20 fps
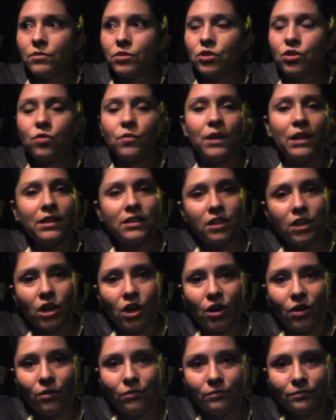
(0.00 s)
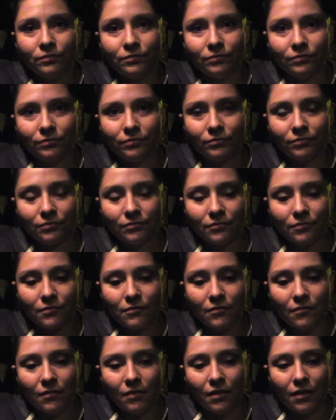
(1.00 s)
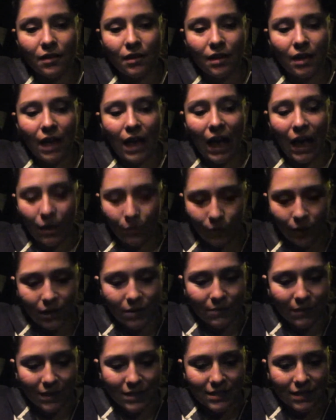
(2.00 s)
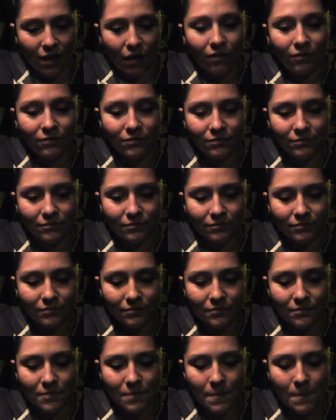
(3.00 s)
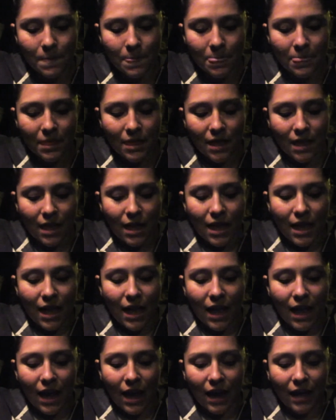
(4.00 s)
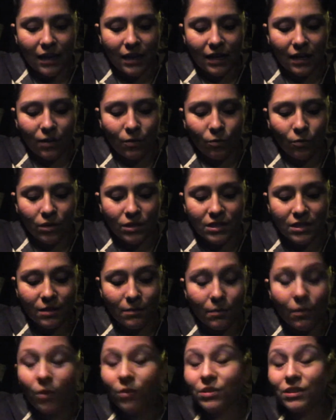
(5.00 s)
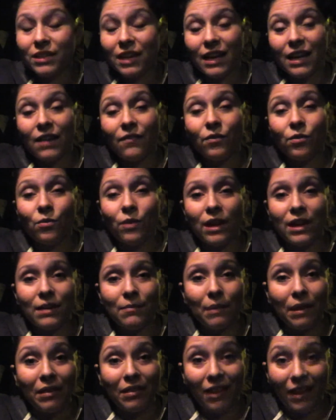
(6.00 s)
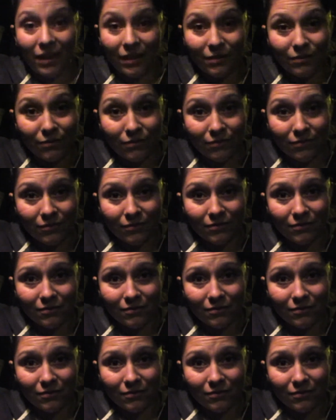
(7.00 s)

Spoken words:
2 weeks ago, I weighed myself, and it was the most I ever weighed in my life.